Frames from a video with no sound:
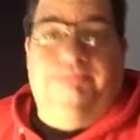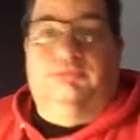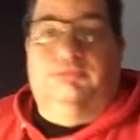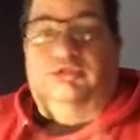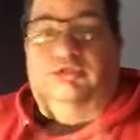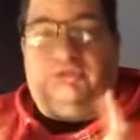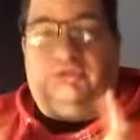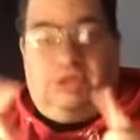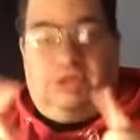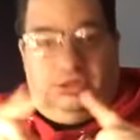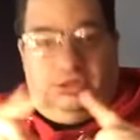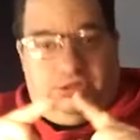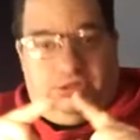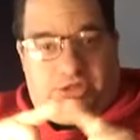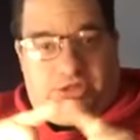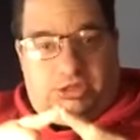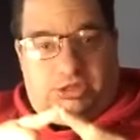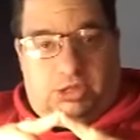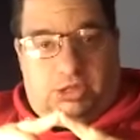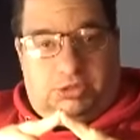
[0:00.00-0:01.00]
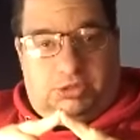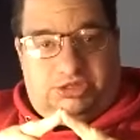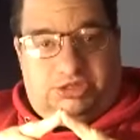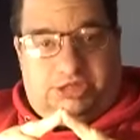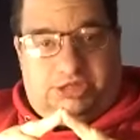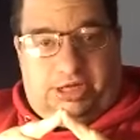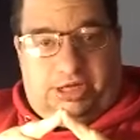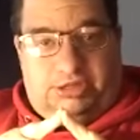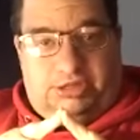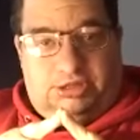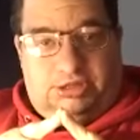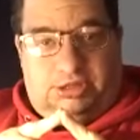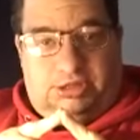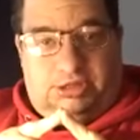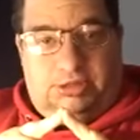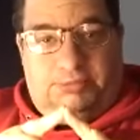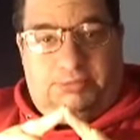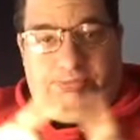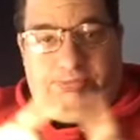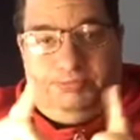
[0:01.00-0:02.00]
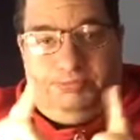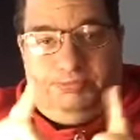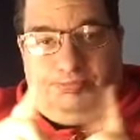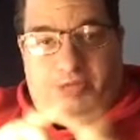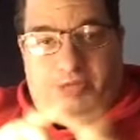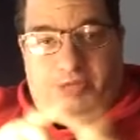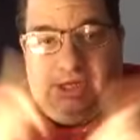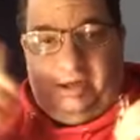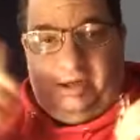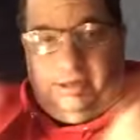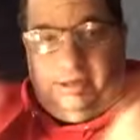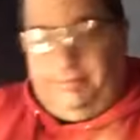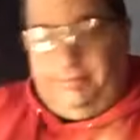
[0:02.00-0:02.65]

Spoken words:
So there's your Star Wars connection. Bing!